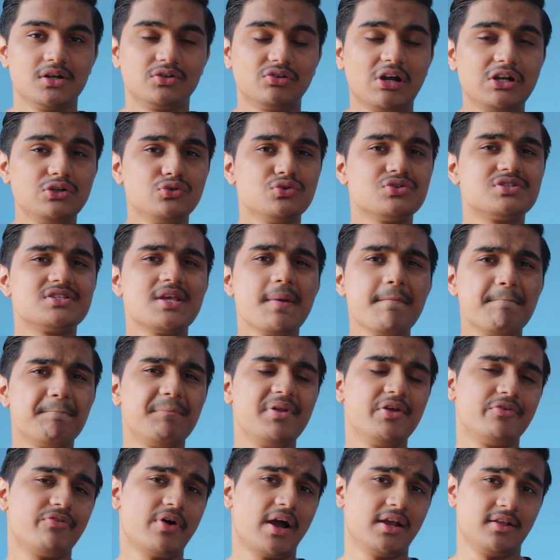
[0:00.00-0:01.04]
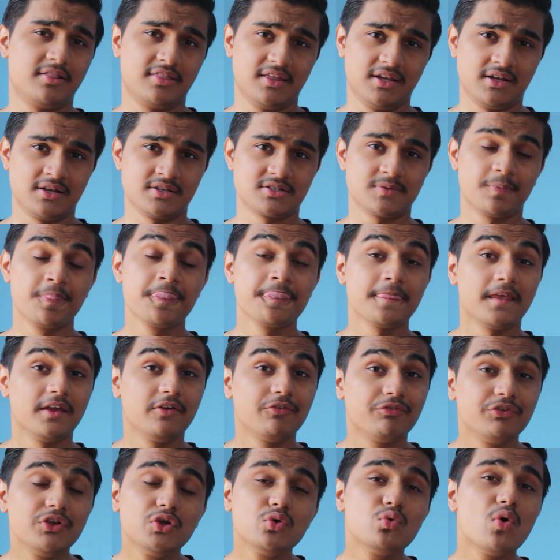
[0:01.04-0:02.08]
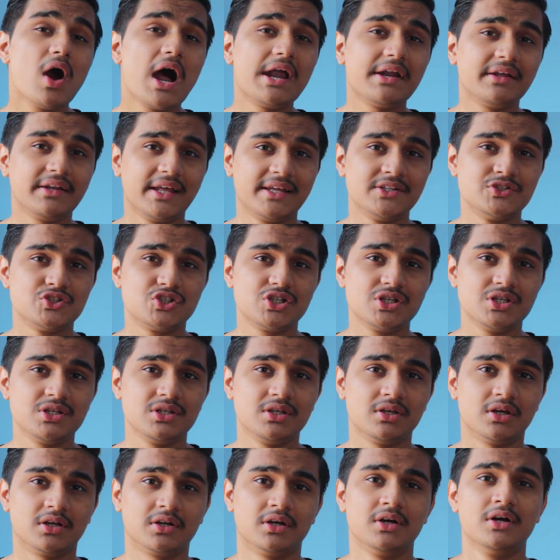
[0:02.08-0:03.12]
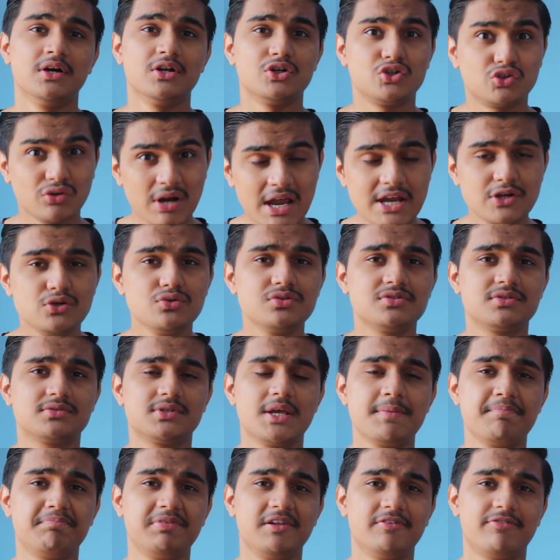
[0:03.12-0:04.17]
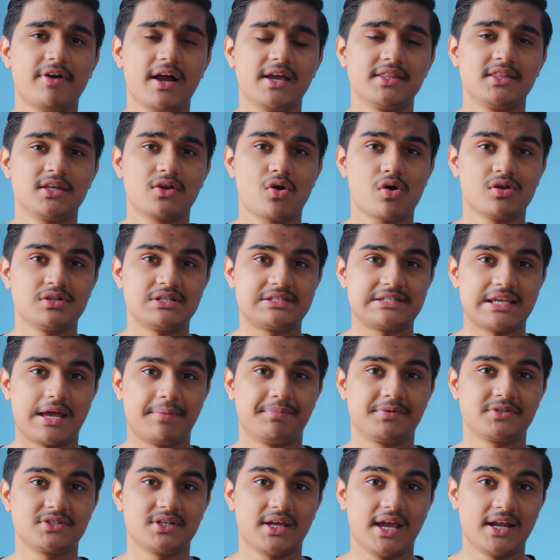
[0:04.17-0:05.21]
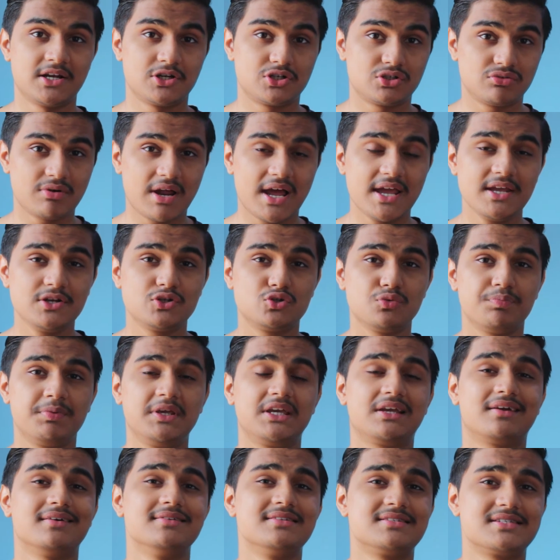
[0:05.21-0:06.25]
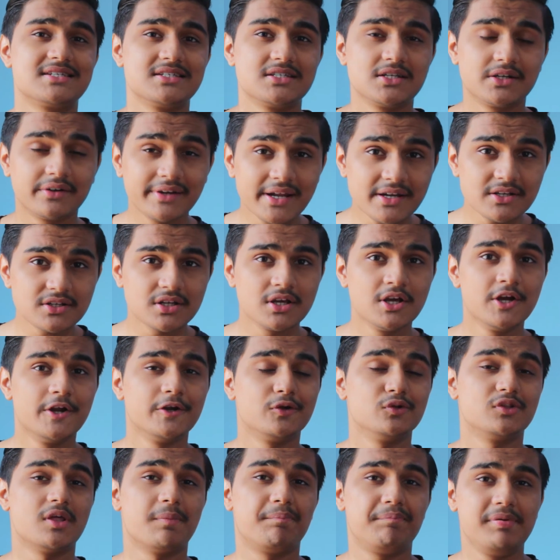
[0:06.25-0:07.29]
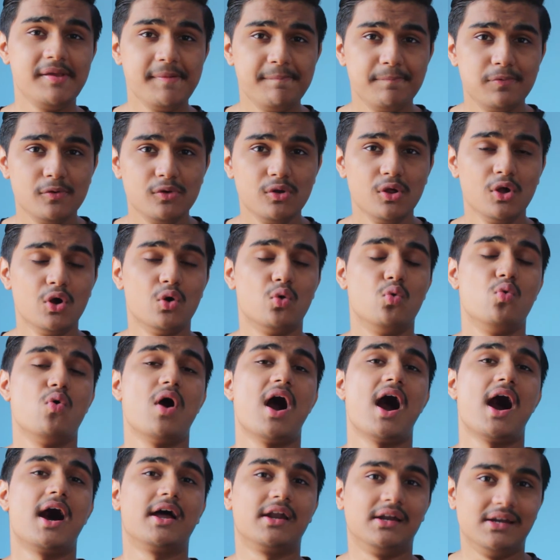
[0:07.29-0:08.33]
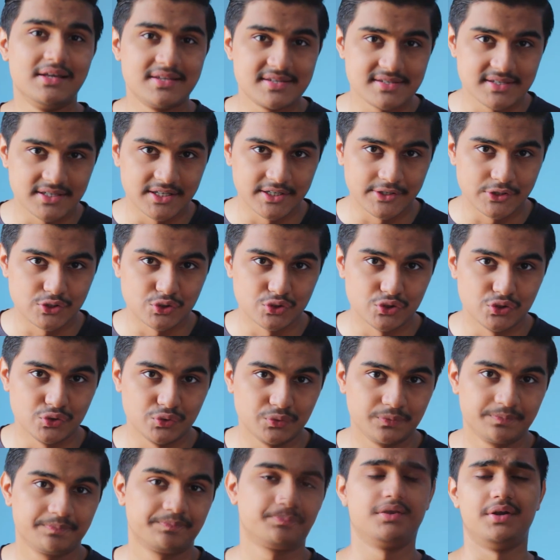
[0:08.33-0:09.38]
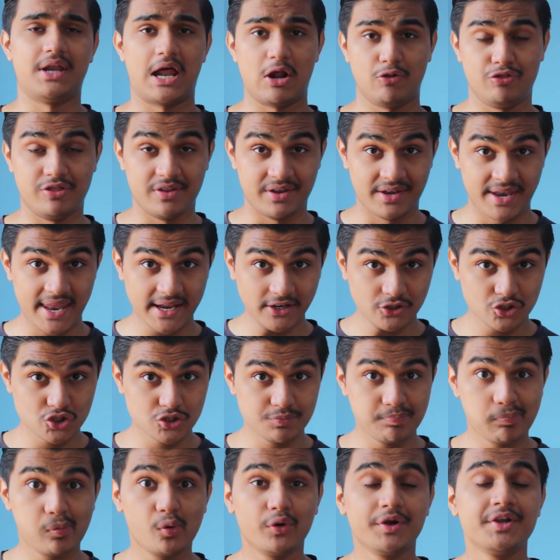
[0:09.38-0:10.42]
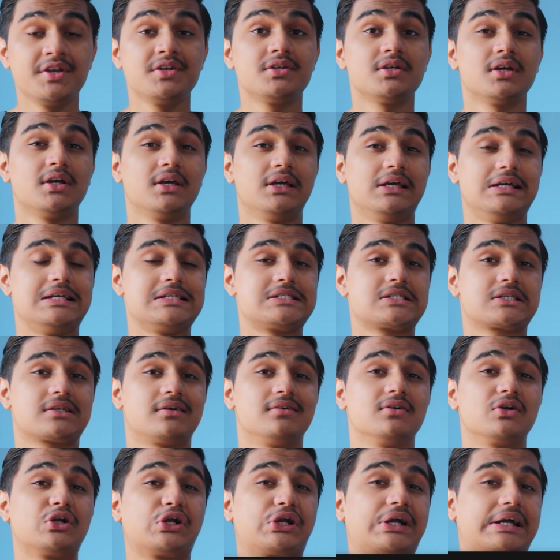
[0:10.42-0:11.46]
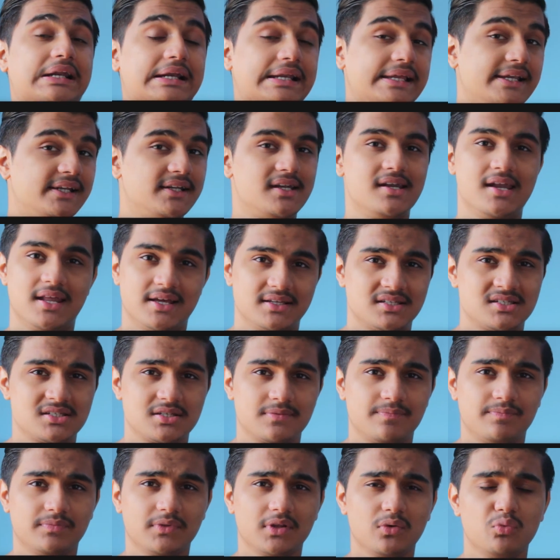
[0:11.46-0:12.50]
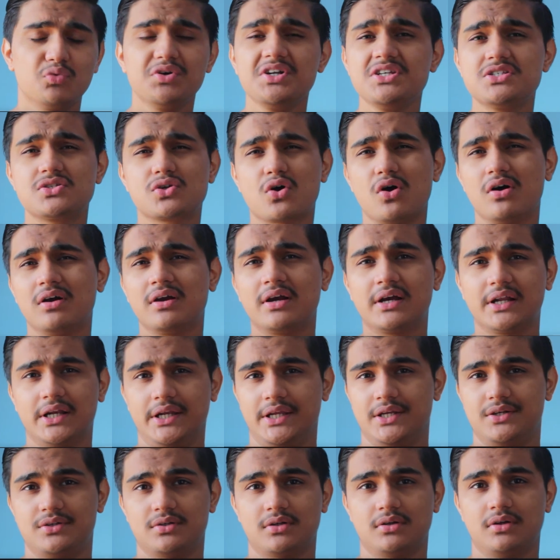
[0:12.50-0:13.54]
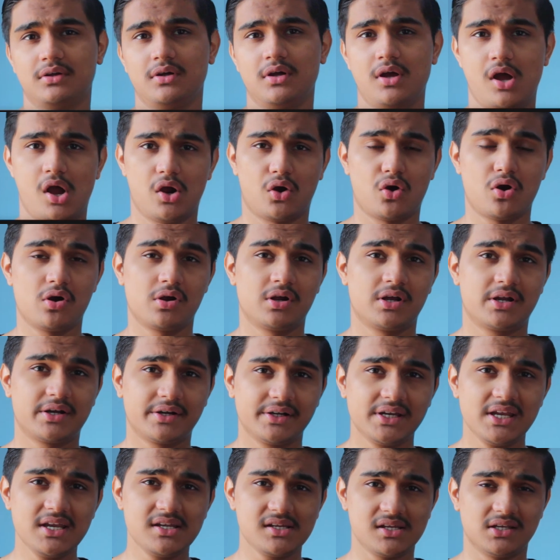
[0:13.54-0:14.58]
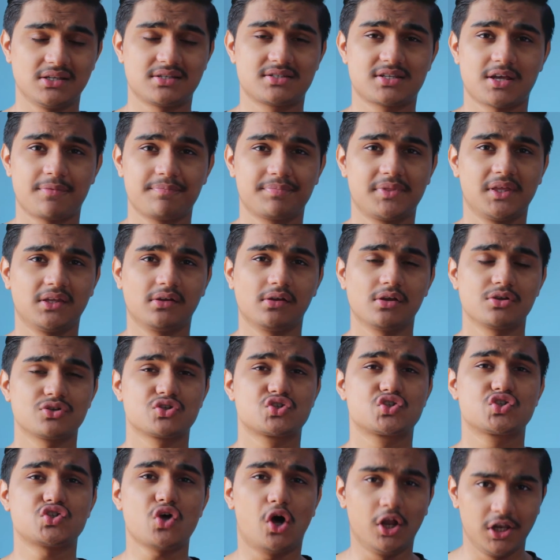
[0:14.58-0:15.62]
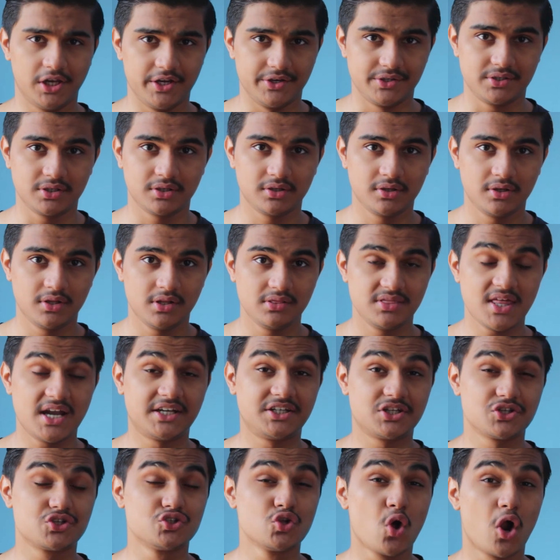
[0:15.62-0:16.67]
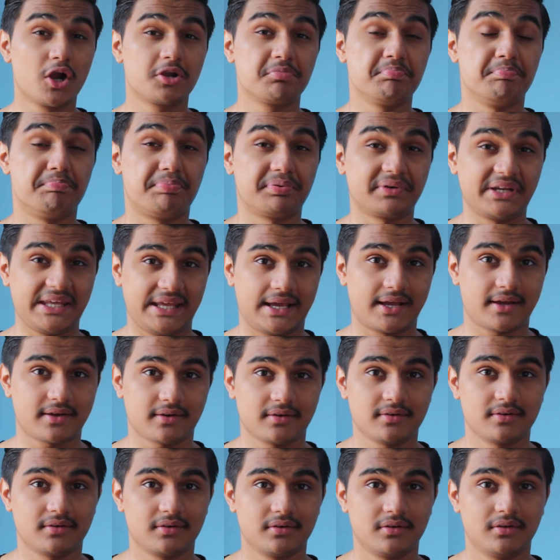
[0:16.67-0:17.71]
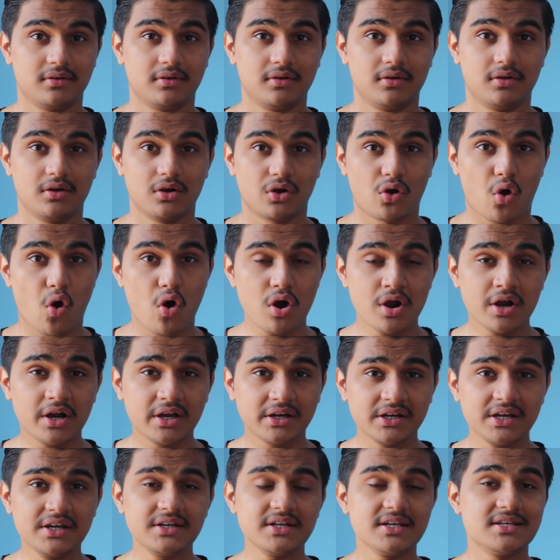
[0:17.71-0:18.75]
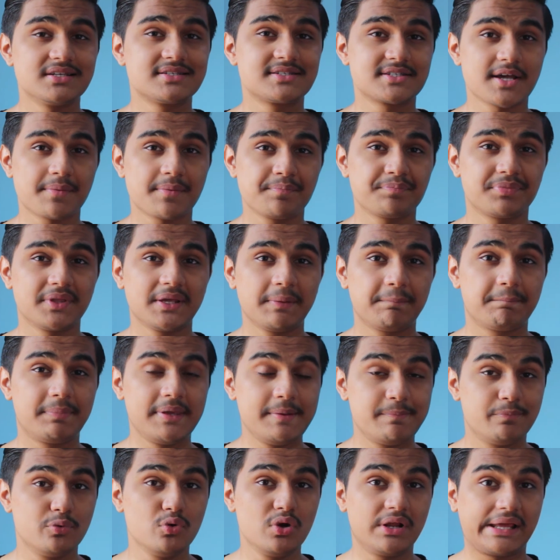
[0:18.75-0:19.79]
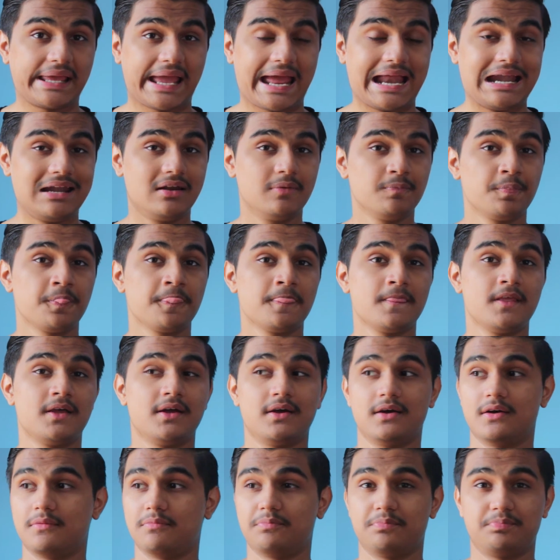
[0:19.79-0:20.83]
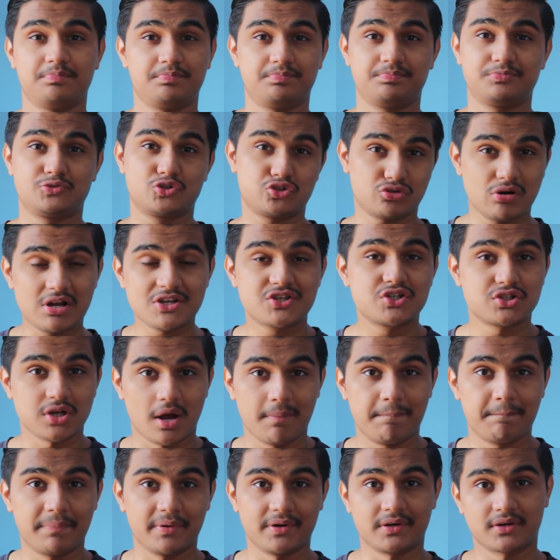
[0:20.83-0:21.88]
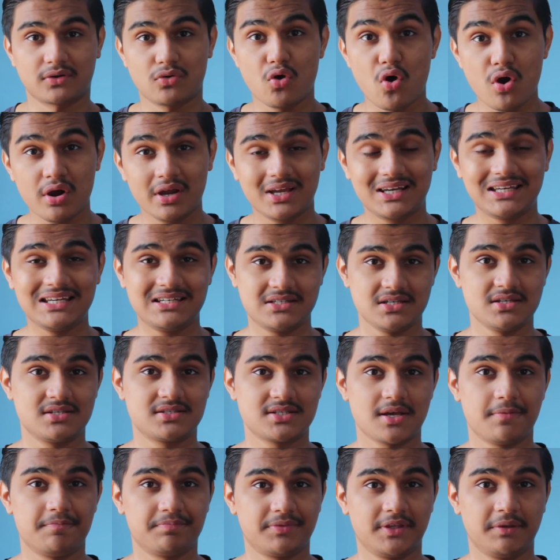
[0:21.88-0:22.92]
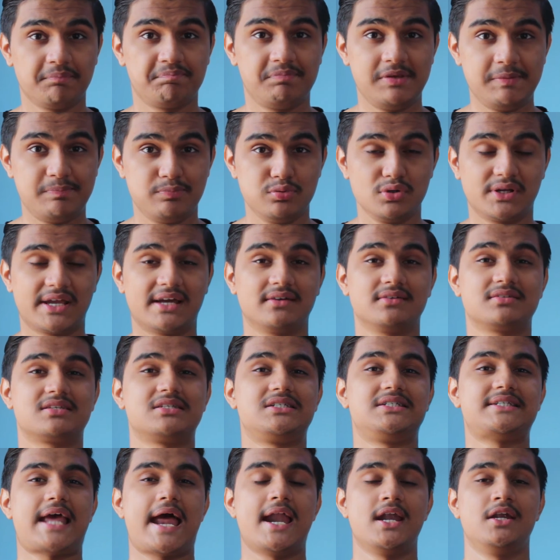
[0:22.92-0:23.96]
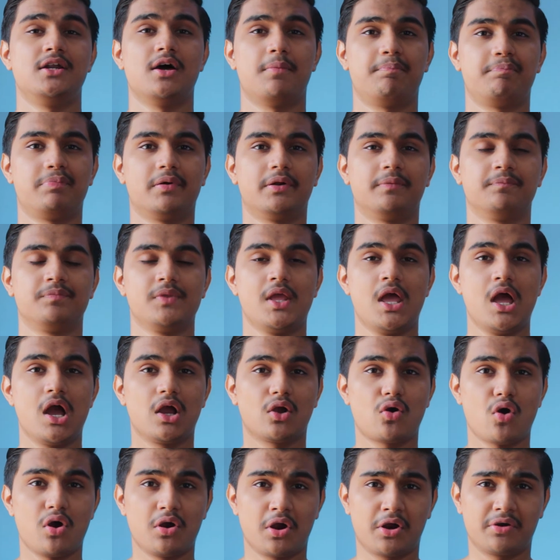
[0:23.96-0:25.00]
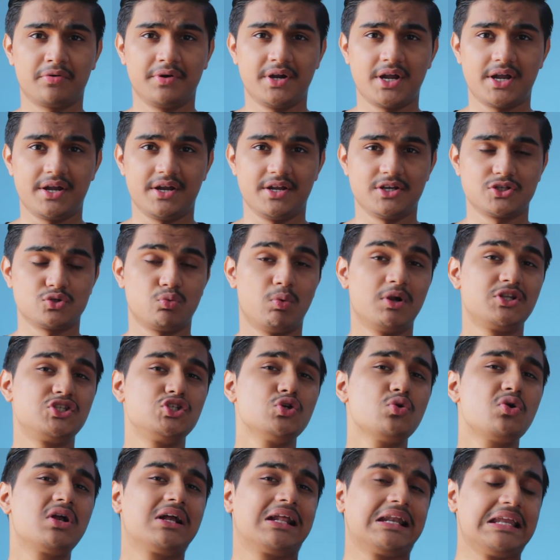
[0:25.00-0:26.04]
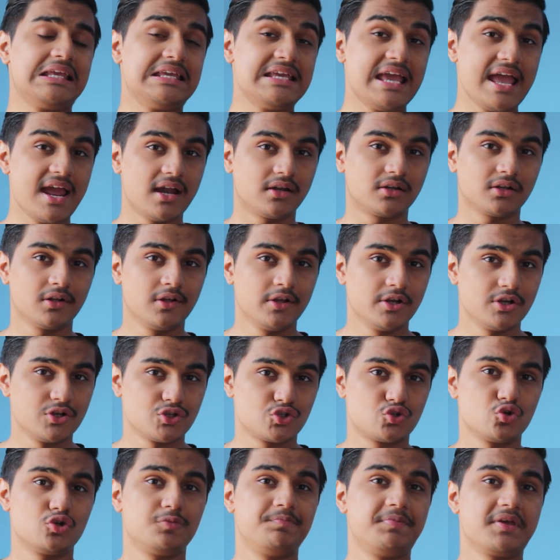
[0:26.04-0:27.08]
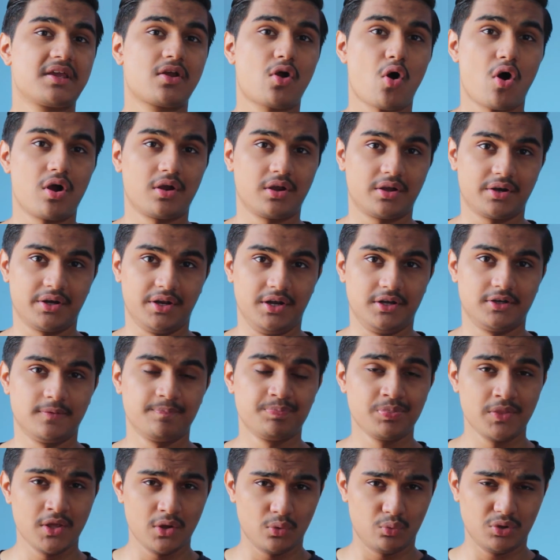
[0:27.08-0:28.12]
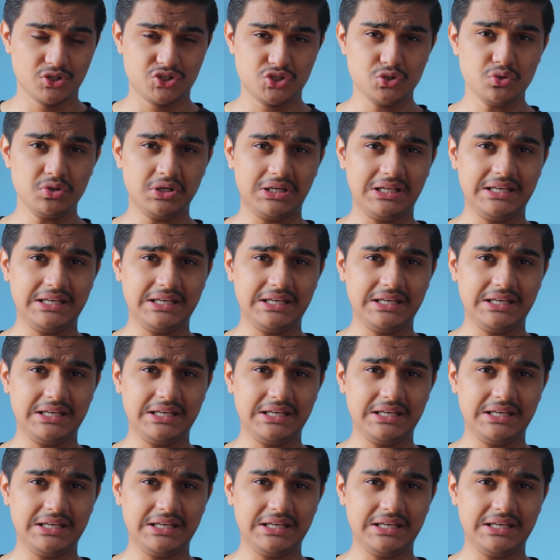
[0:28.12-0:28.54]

Try to simplify things. If you are an engineer, try to simplify the concepts and try to be considerate to the people who are listening to you. Now the next point is concreteness. What is concrete? Concrete is something solid that does not break. Concrete is something people can trust upon. Concrete is something people can stand upon. Concreteness. What you create, should be concrete. What you